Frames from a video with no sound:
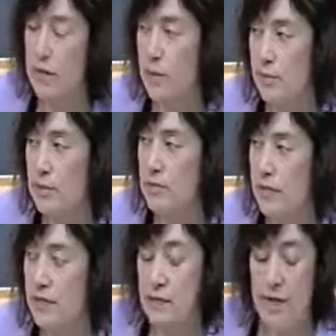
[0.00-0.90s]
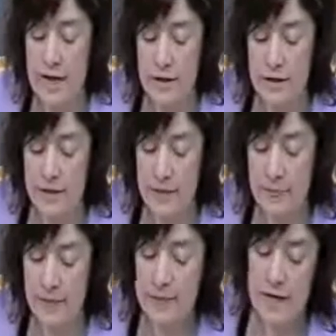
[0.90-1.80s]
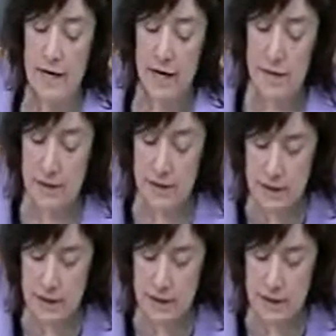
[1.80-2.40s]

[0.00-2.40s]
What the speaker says: commitment to radical action. Because